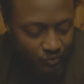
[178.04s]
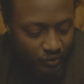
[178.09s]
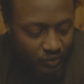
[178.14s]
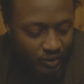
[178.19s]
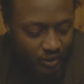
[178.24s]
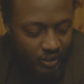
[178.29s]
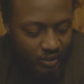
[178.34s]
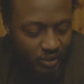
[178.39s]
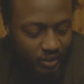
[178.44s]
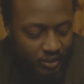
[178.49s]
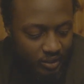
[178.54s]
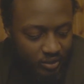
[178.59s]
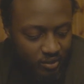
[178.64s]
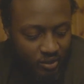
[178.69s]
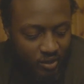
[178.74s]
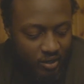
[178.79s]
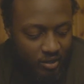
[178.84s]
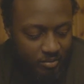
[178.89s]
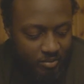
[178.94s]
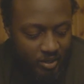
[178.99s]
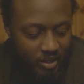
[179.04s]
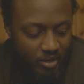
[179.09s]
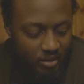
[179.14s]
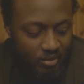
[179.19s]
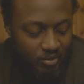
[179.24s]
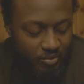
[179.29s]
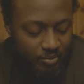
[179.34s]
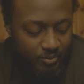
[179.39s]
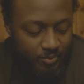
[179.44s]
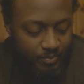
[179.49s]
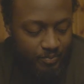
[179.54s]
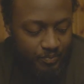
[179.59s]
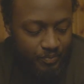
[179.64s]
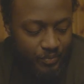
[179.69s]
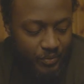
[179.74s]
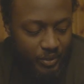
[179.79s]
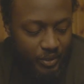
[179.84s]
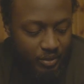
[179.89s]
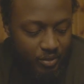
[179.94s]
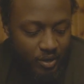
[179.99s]
So let's talk about
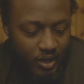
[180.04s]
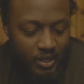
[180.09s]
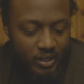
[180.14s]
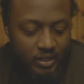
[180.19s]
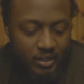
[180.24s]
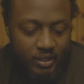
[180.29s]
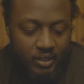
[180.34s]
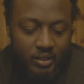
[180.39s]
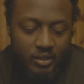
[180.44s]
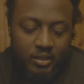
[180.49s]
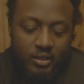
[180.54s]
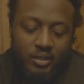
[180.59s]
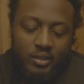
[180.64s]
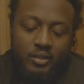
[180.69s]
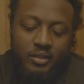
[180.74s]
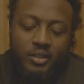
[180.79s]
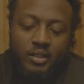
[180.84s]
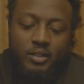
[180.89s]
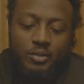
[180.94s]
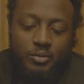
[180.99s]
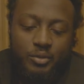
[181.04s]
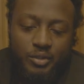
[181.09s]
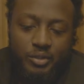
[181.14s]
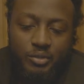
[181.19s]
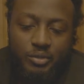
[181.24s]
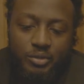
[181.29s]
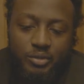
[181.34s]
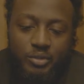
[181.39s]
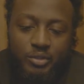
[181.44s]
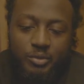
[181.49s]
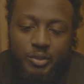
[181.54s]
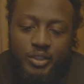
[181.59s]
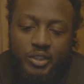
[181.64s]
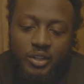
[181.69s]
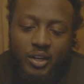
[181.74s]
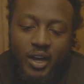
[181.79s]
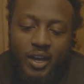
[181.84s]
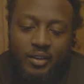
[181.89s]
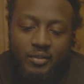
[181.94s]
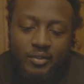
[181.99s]
quality. So when you shooting with
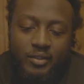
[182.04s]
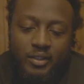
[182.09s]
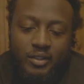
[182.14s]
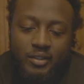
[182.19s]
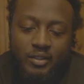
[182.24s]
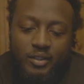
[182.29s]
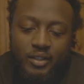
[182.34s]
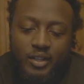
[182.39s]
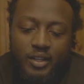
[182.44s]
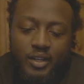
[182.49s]
your iPhone,